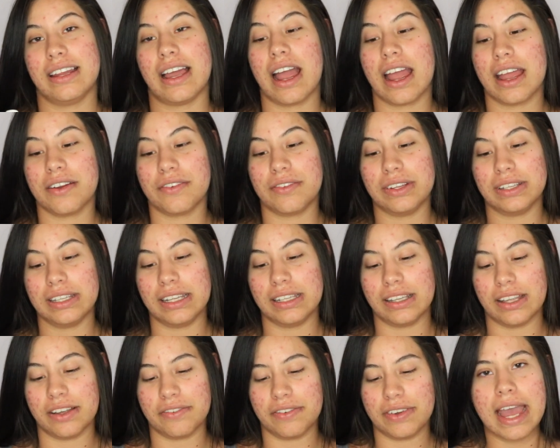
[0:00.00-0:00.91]
I really
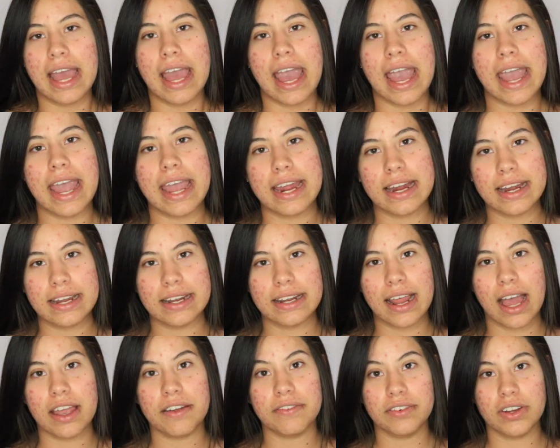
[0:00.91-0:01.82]
love it.
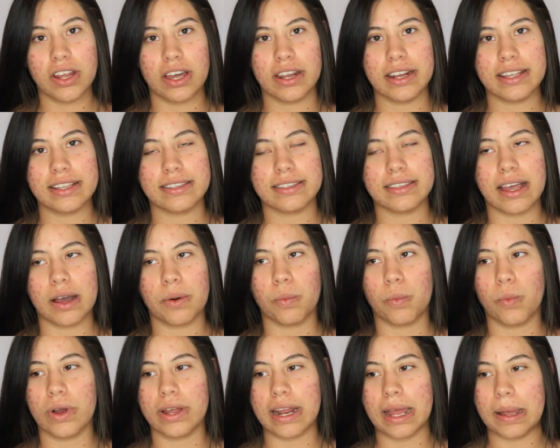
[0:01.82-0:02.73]
And I've noticed
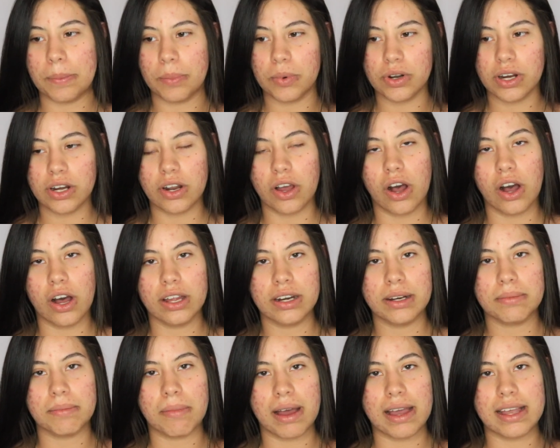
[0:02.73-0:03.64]
that when I put it
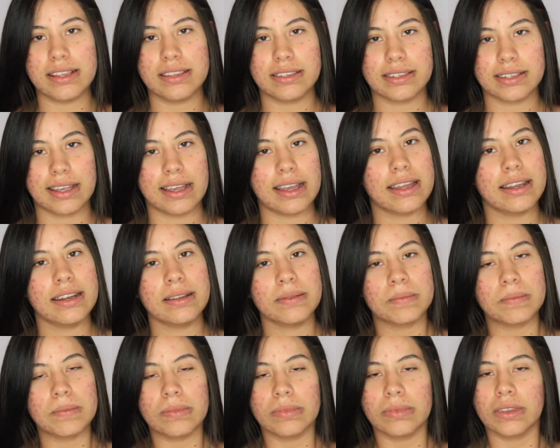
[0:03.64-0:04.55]
on, my
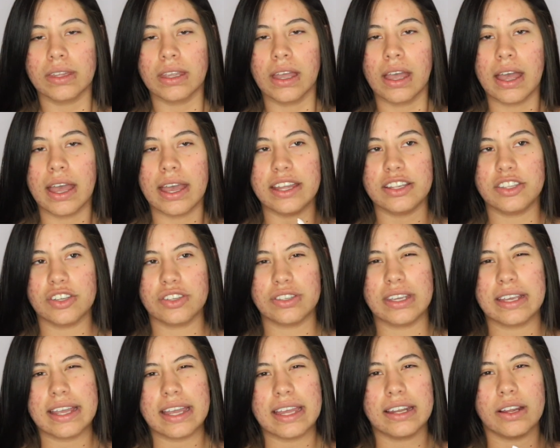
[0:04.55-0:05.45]
skin, it
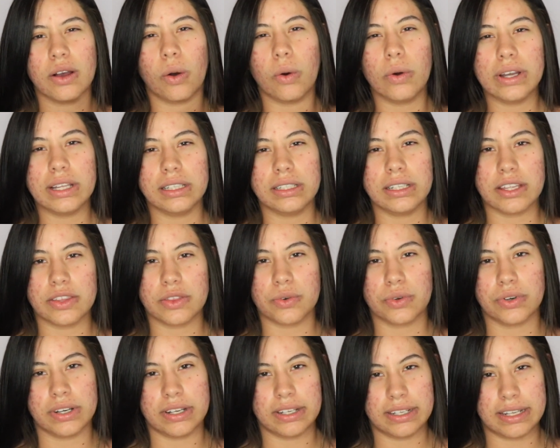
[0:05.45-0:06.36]
doesn't get oily
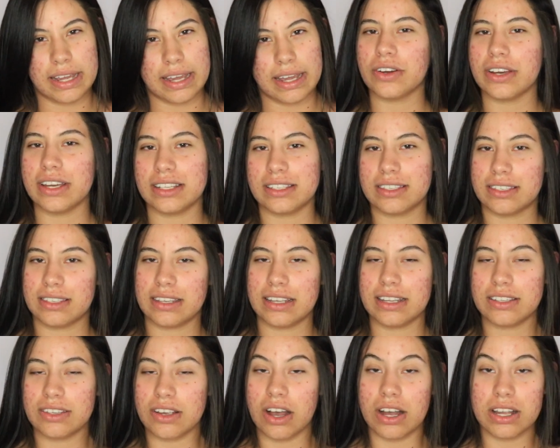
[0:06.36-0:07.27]
throughout the day. It's,
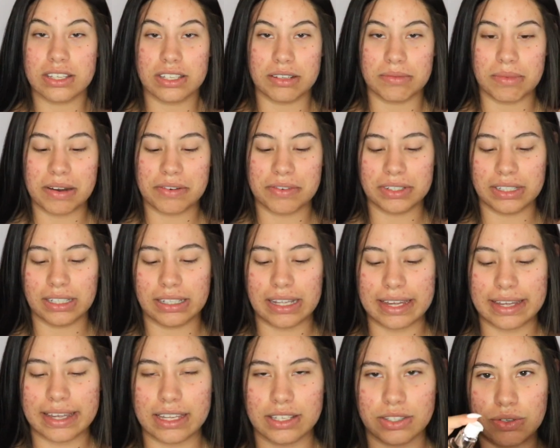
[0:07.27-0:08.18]
it's awesome. I really
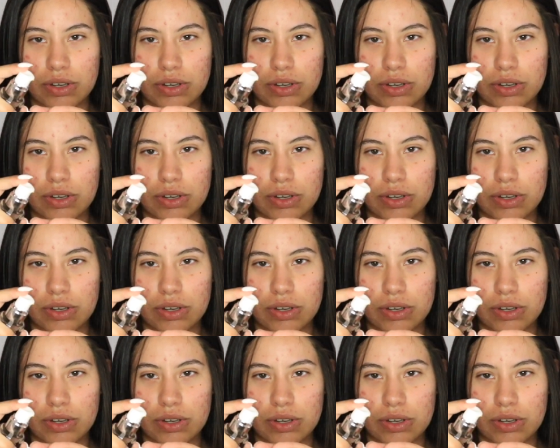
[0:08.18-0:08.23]
like it.